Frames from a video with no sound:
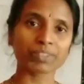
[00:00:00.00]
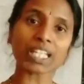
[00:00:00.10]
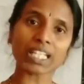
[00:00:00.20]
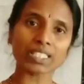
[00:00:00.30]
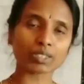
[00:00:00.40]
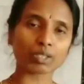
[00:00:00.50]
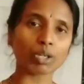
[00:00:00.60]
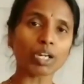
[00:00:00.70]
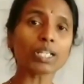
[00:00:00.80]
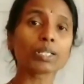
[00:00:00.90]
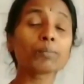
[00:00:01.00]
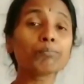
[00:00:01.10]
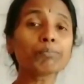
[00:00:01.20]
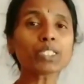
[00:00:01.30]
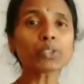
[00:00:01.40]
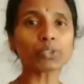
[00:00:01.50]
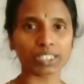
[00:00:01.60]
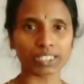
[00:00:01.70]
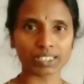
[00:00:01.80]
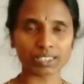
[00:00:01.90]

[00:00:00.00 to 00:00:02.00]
is called minuend.